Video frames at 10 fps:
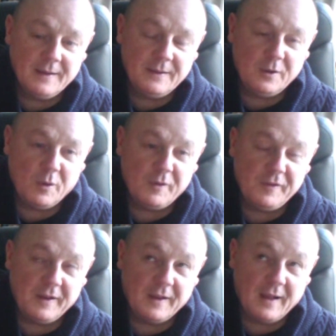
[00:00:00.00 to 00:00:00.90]
You know, I
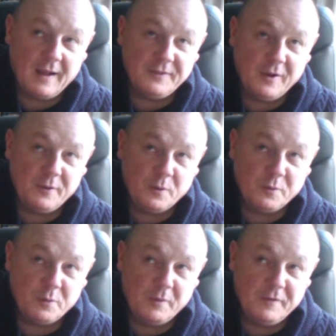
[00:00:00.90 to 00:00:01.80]
think as
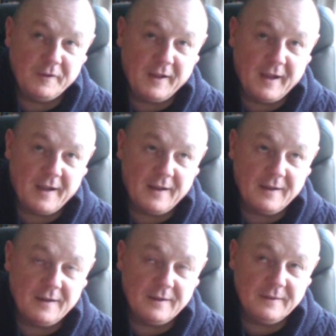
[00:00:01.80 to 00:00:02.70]
adults we forget
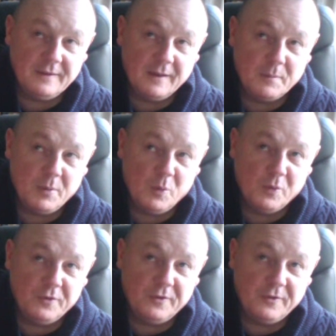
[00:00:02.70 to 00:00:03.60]
the
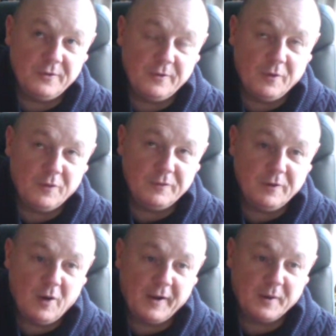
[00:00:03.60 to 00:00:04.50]
importance of
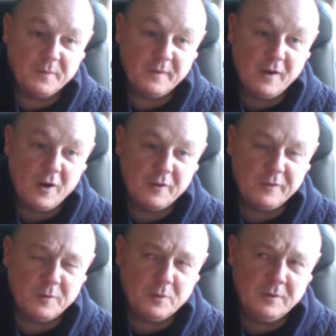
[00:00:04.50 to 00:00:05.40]
lying on the earth,
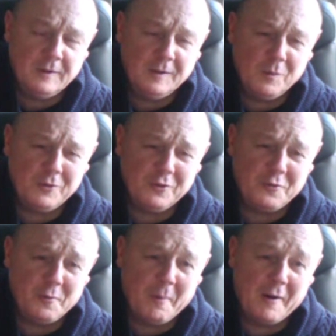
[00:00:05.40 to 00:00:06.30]
or which is
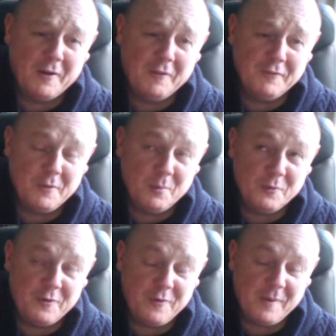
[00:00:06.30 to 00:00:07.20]
too uncomfortable
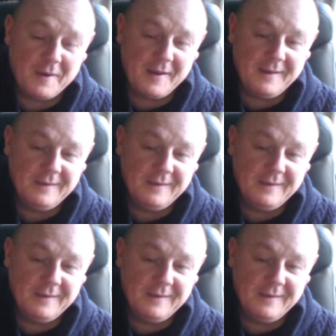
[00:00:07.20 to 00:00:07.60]
to do it.